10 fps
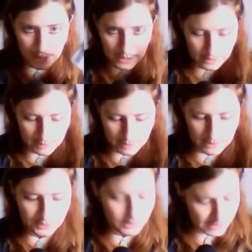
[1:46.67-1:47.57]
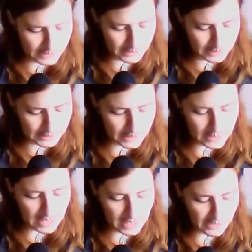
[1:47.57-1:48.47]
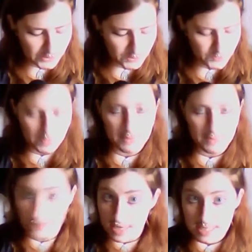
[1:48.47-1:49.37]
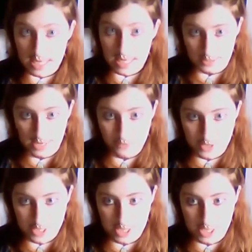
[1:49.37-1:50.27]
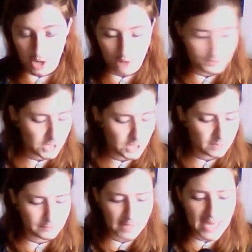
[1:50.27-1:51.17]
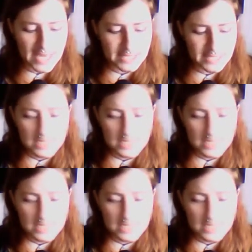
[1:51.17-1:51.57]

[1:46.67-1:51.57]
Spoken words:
down at my little notepad here, I couldn't remember exactly everything off the top of my head,